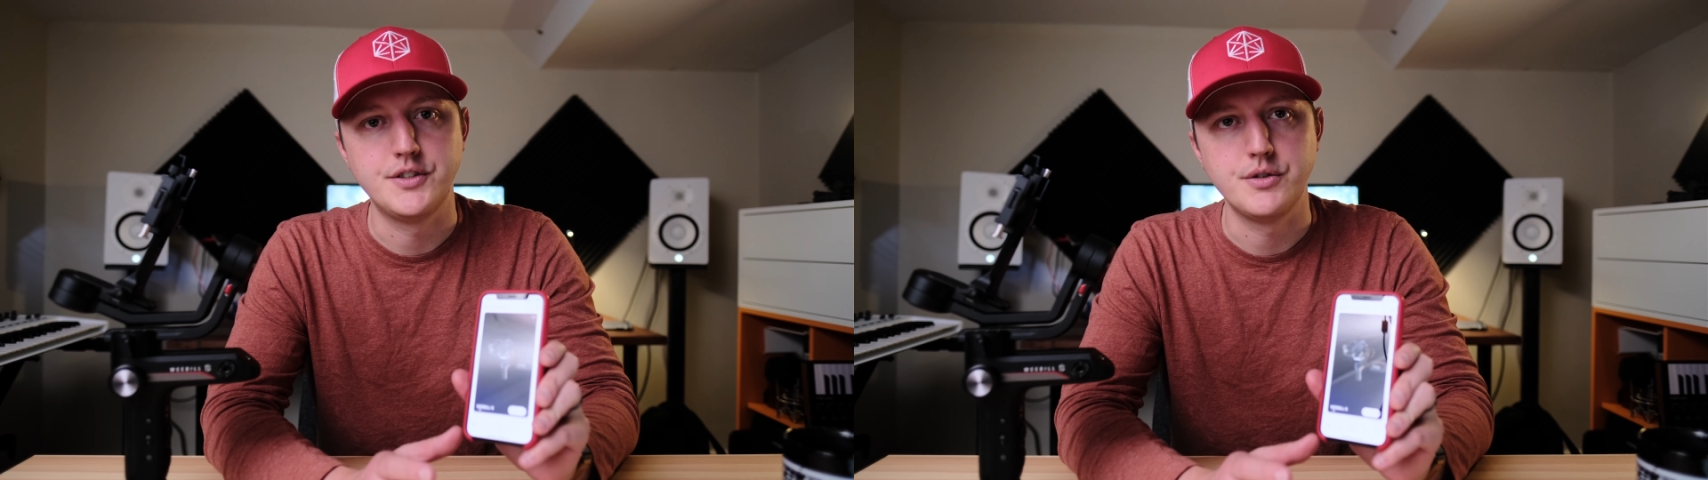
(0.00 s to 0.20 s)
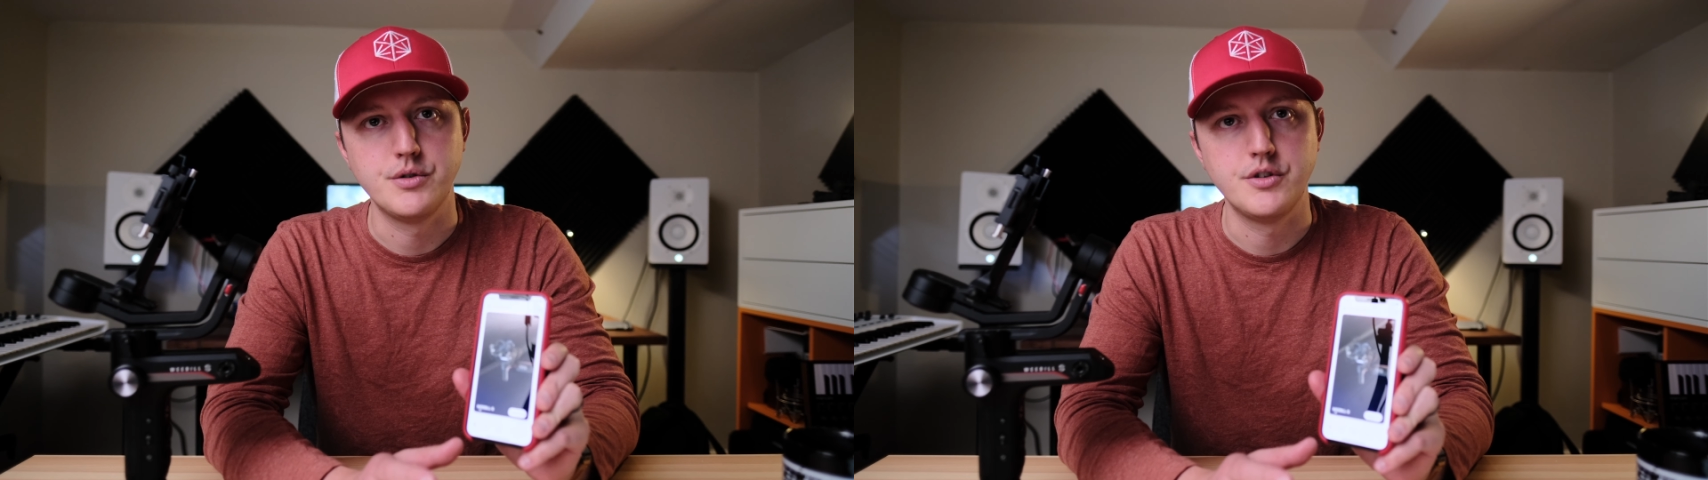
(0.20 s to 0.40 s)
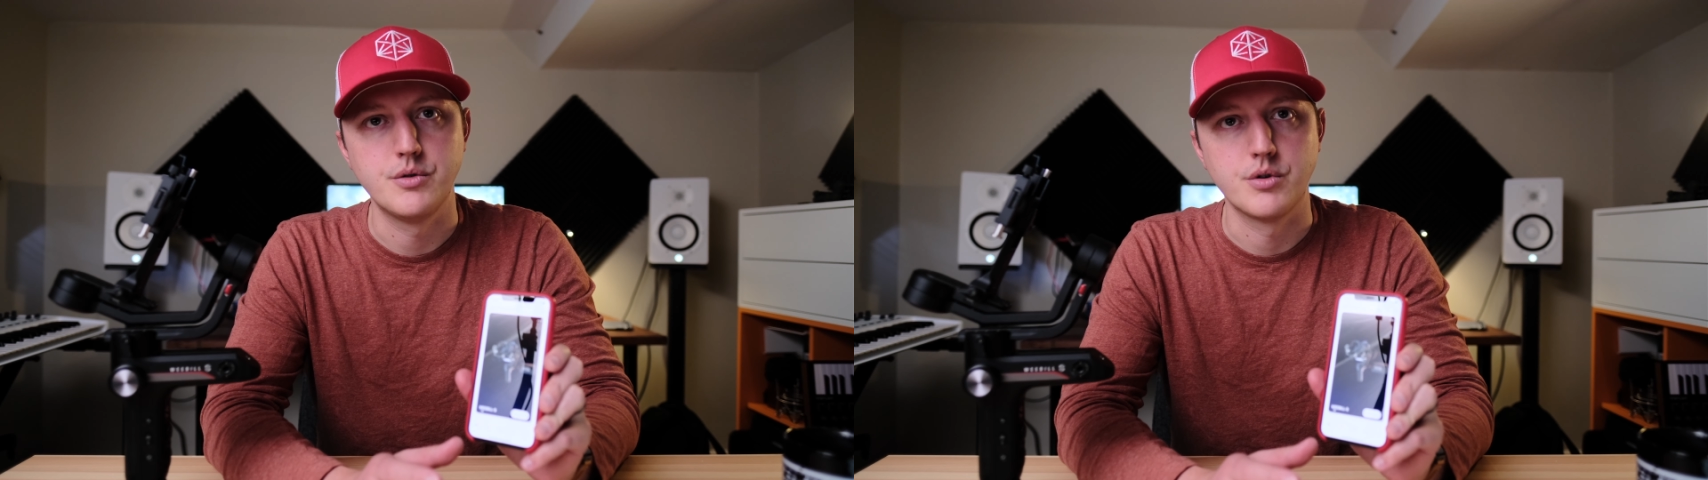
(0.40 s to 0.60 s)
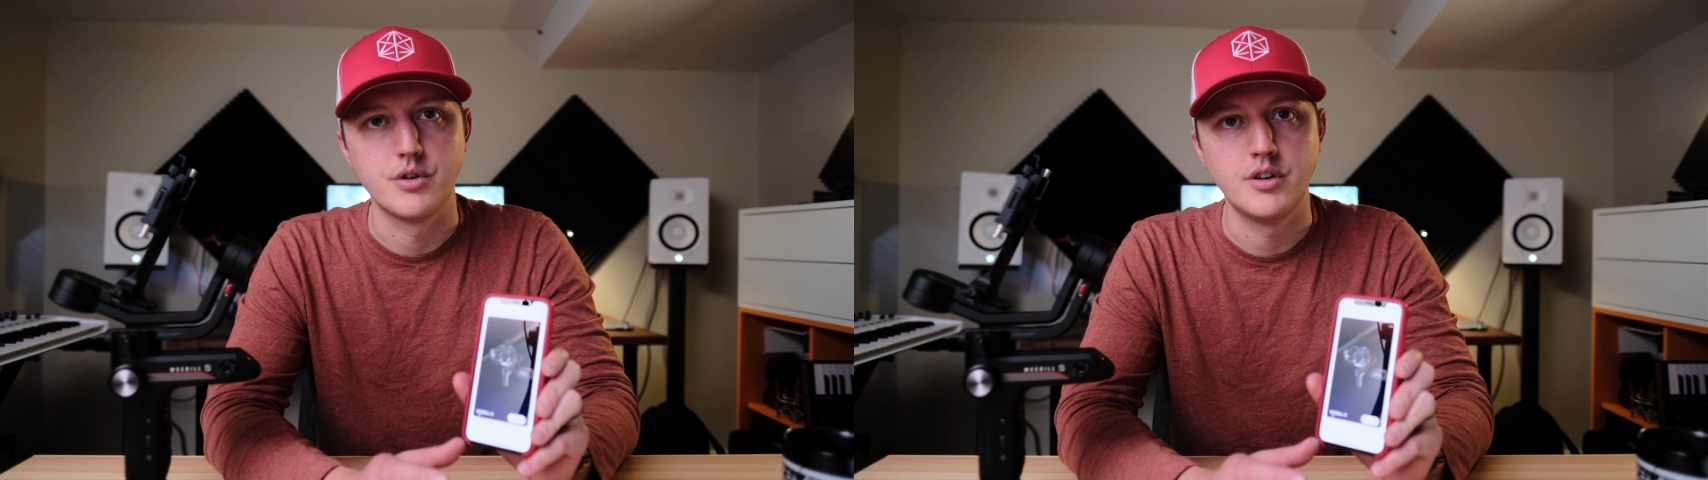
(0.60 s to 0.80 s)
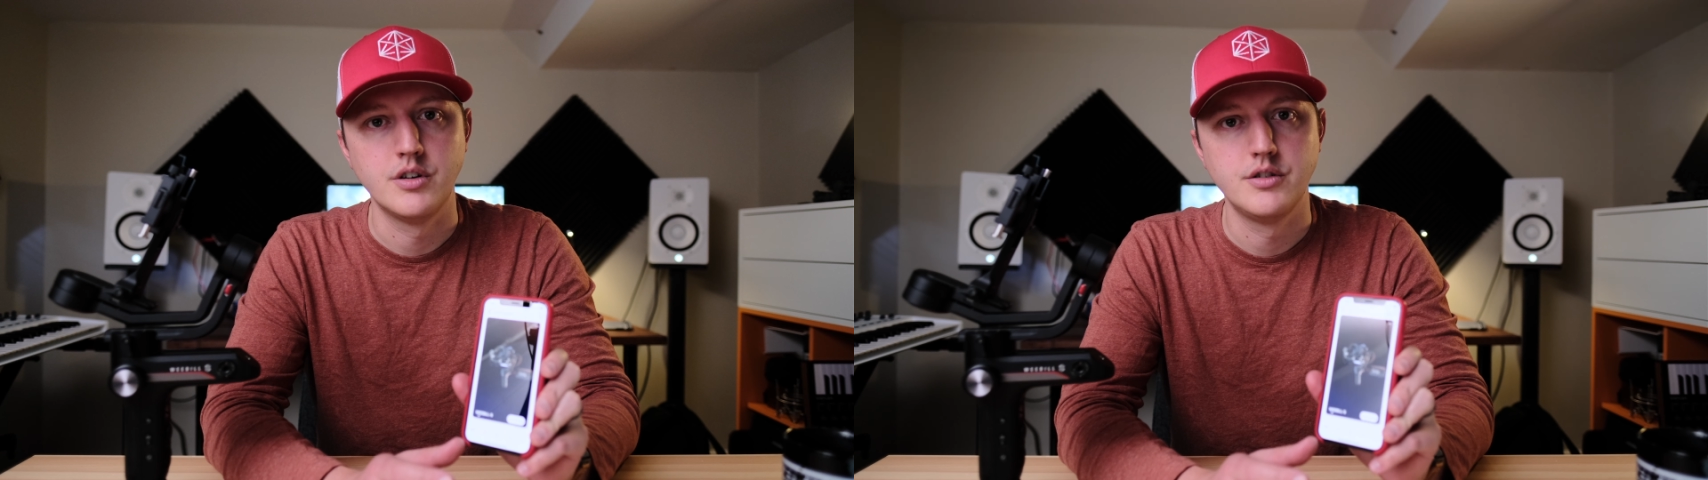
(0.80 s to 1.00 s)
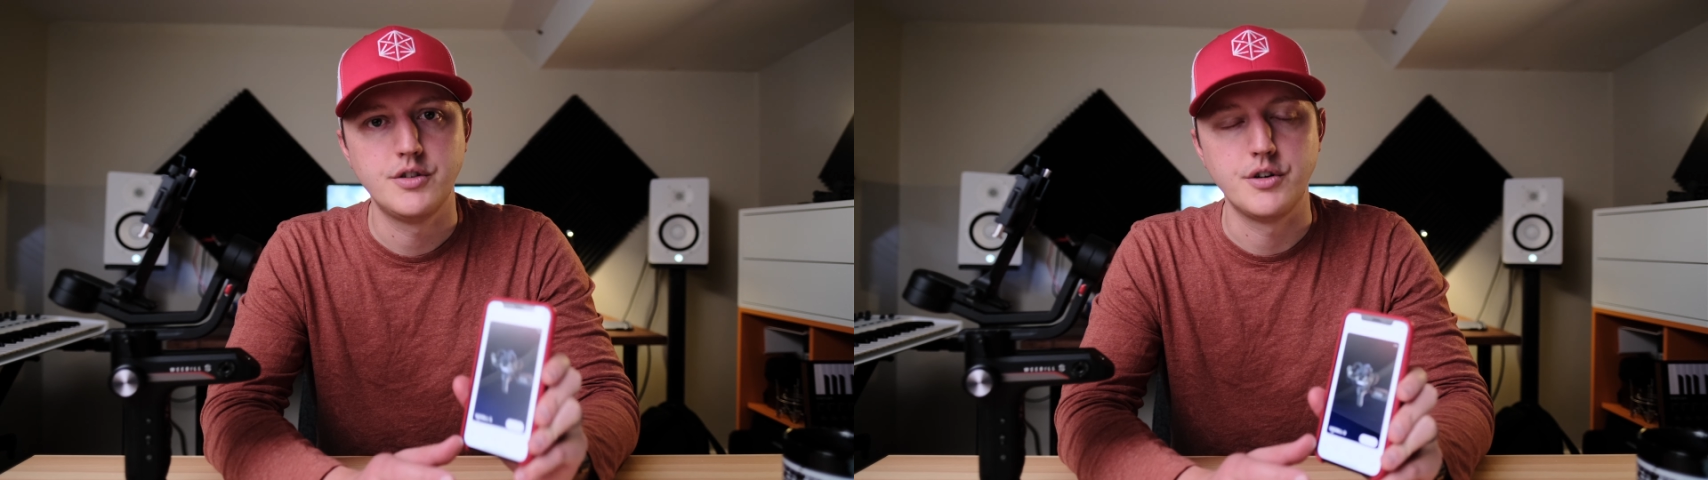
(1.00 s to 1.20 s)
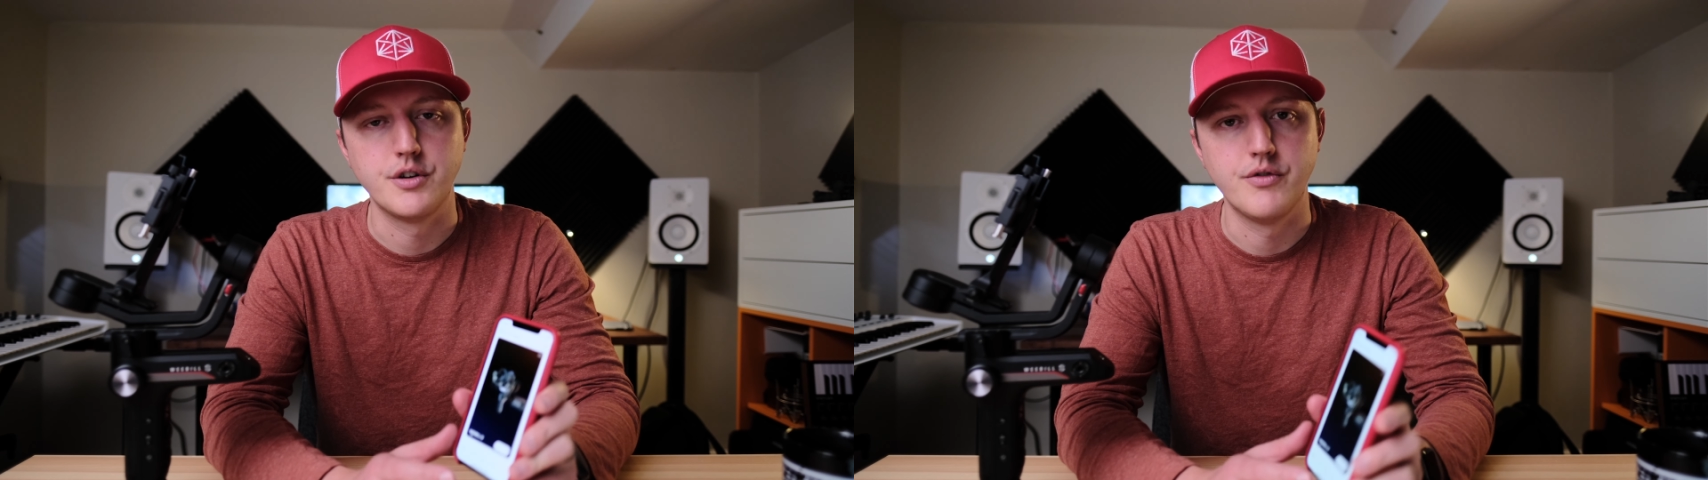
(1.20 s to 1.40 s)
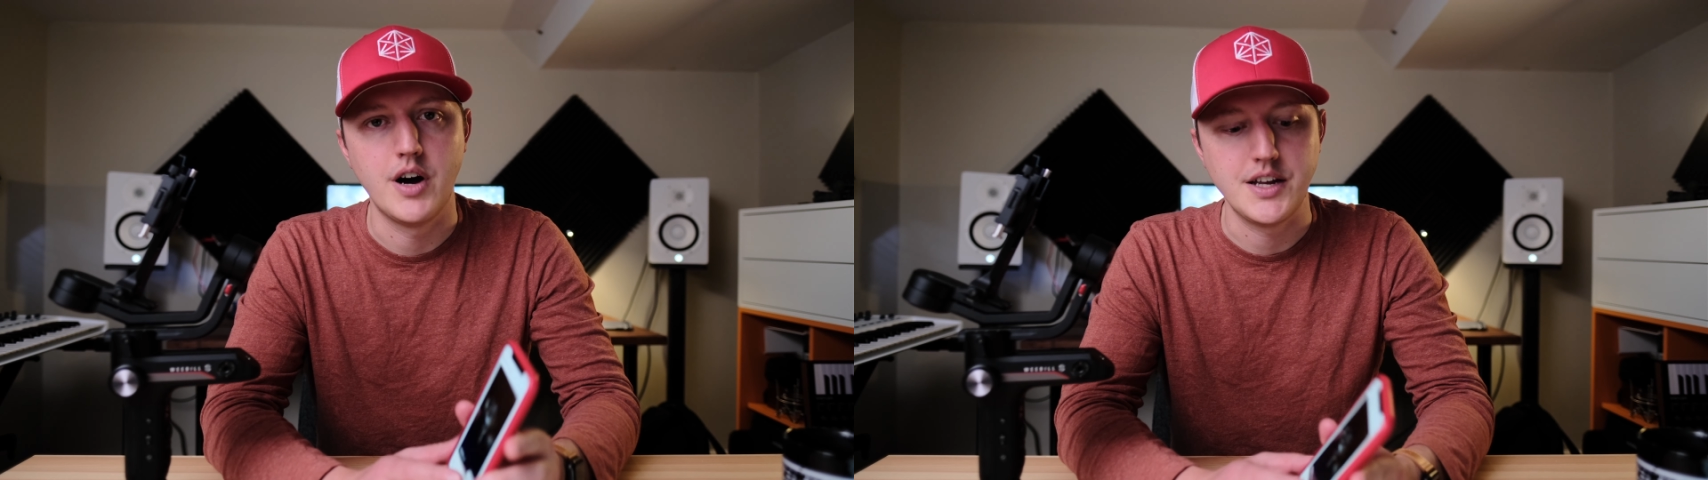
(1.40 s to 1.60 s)
to your
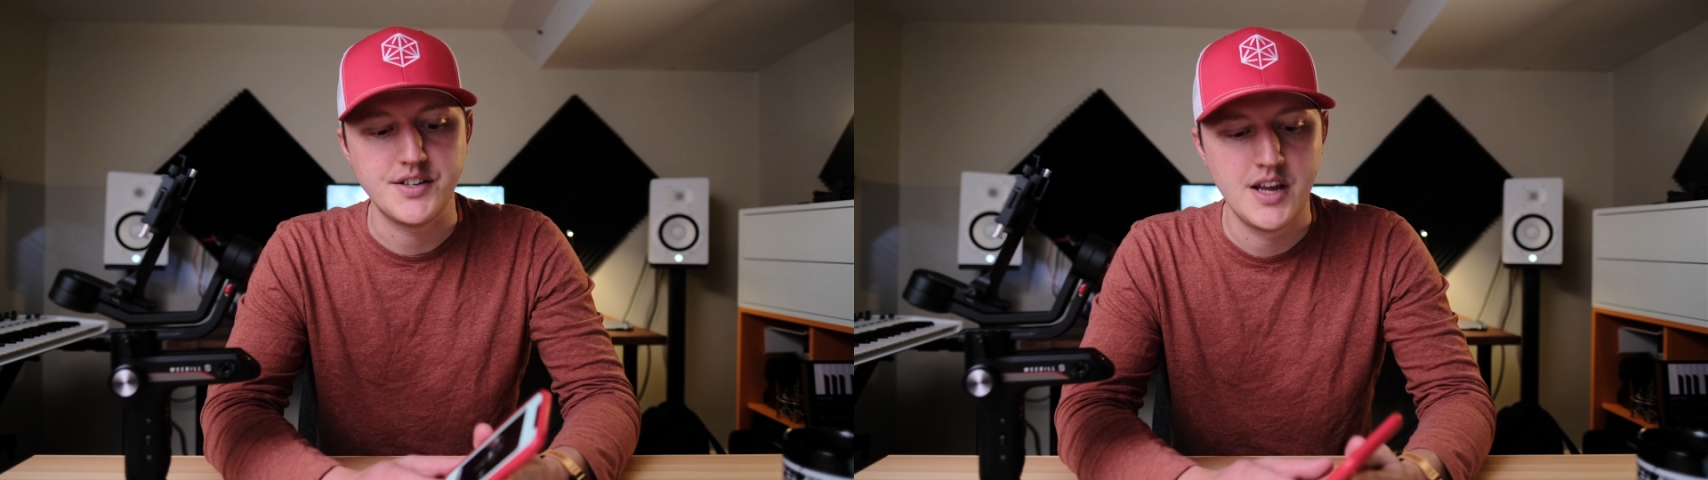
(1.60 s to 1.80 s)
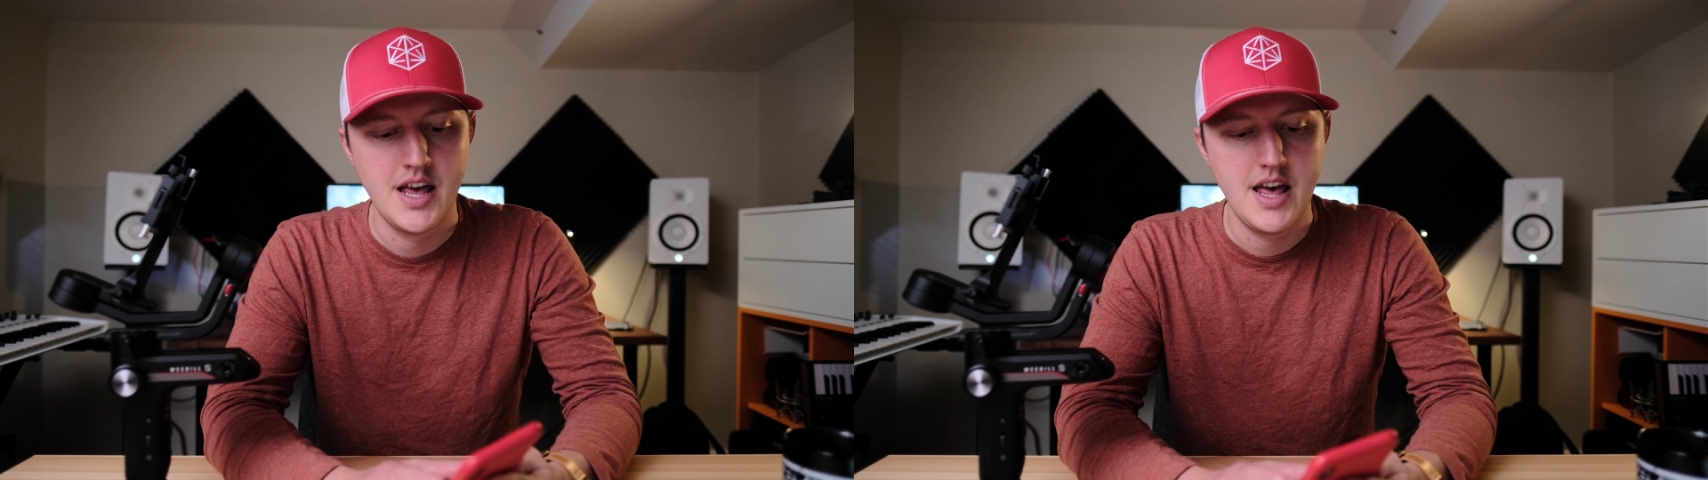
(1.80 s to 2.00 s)
device.